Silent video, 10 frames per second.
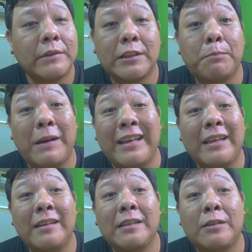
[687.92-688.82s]

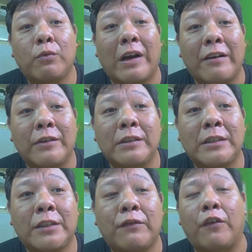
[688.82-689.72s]
splitting this
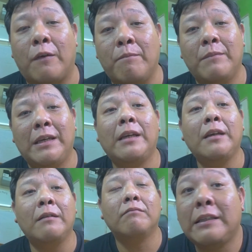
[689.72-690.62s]
virus from
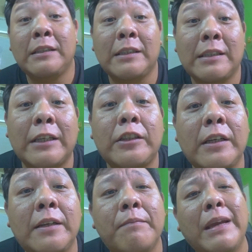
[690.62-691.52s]
me. This is
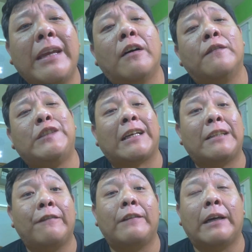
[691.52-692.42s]
actually the main
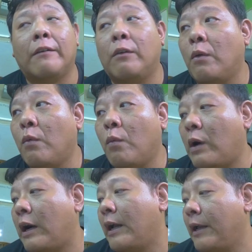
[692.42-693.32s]
objective that
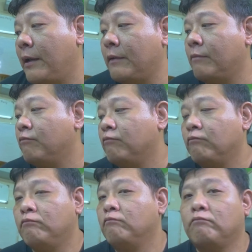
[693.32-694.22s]
why
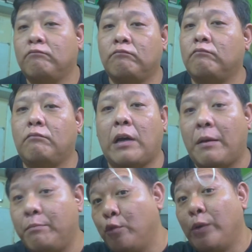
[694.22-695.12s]

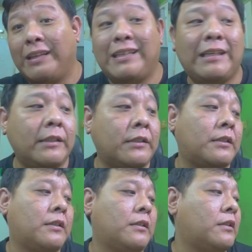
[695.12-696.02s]
I'm doing
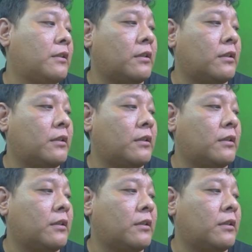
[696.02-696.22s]
this.